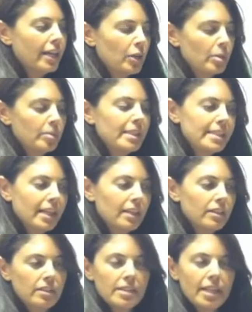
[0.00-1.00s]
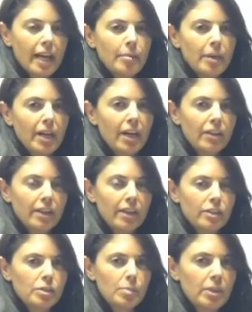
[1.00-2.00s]
I normally take a little timer out, and I
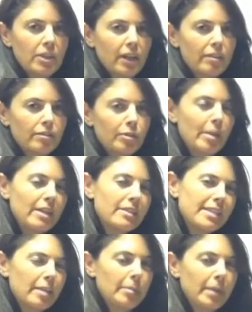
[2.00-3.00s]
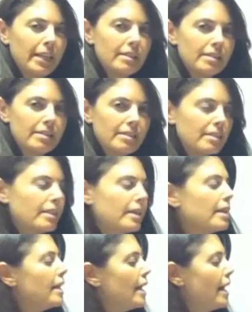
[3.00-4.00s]
just put it on for about 10 minutes.
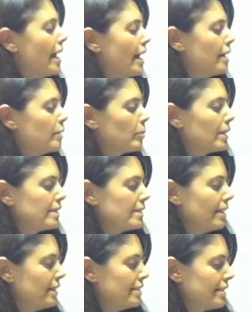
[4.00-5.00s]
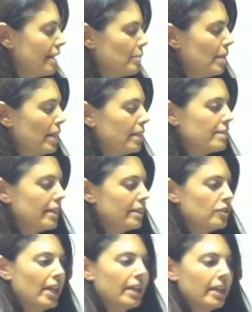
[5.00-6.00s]
And once it hits 10 minutes, I
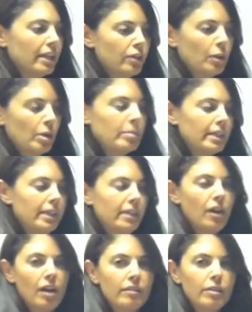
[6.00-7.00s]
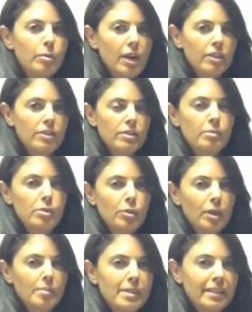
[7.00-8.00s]
check it, and normally all the water is
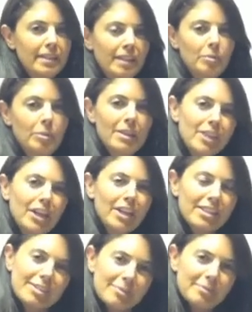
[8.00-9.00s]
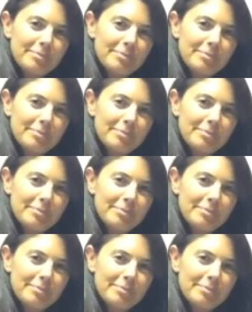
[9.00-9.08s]
absorbed and the quinoa is cooked.